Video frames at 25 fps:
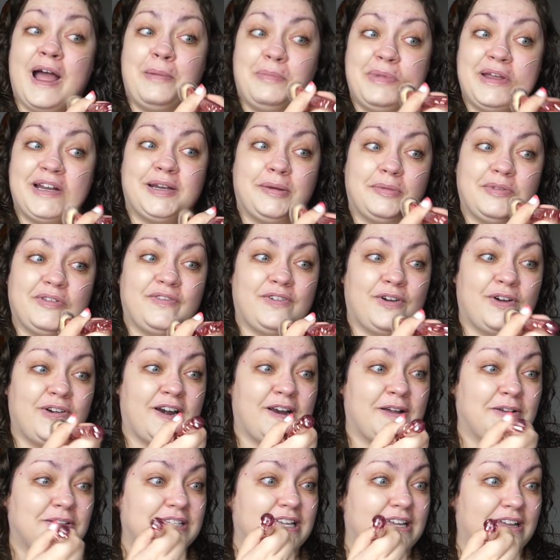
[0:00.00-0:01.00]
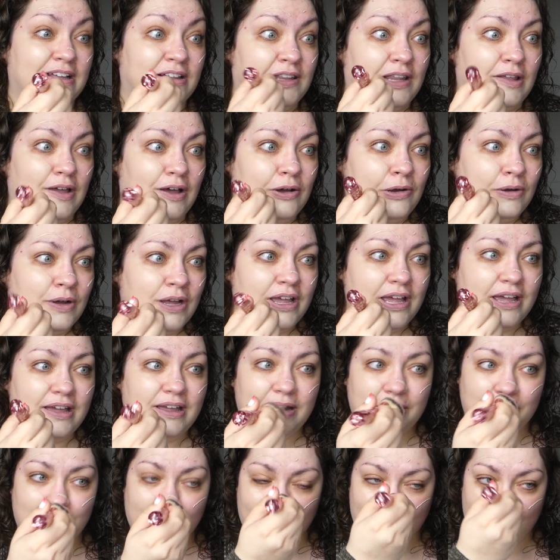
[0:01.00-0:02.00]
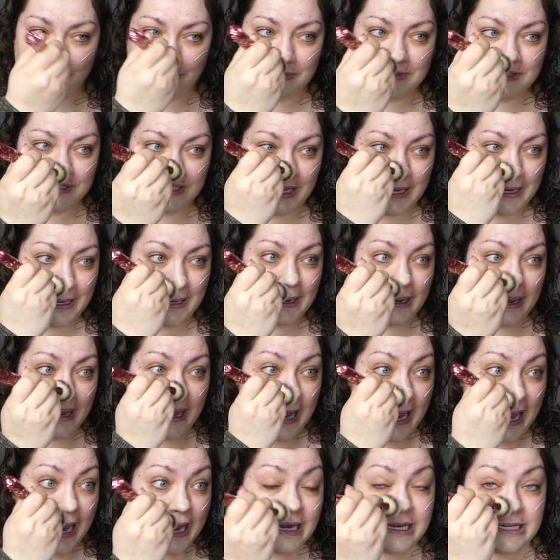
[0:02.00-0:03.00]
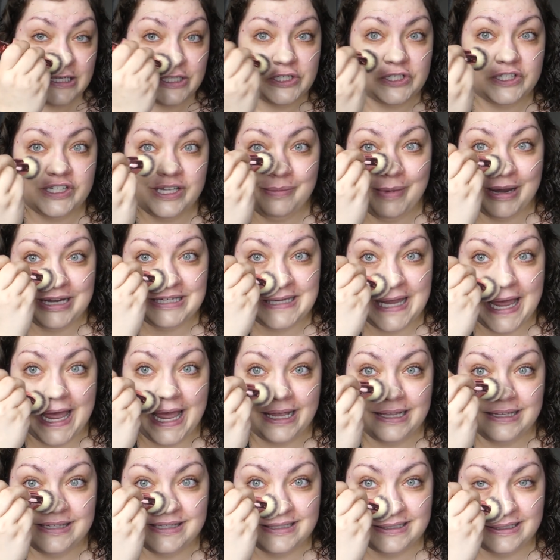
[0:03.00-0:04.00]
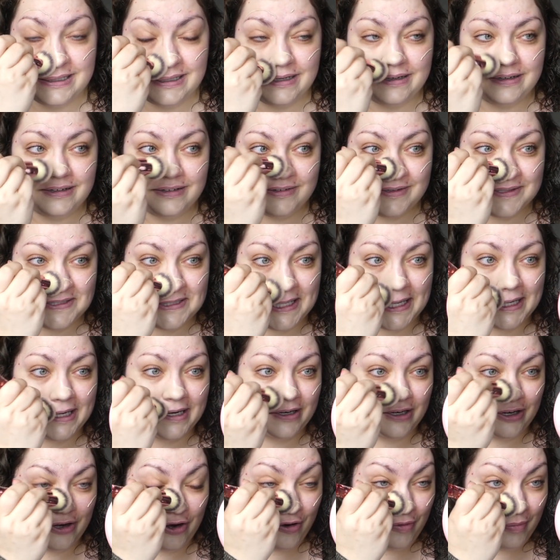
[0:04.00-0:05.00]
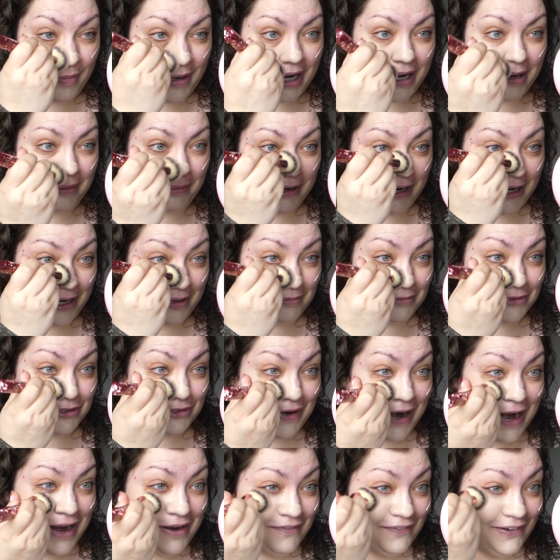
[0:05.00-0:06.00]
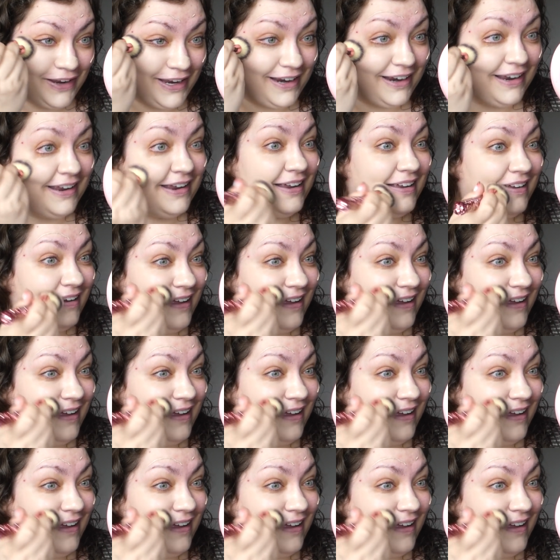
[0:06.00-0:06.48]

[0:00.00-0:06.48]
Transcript: I picked up the phone and I was like, hello? My mom was like, hey, did you see my text? It's like, no, mom, I'm driving.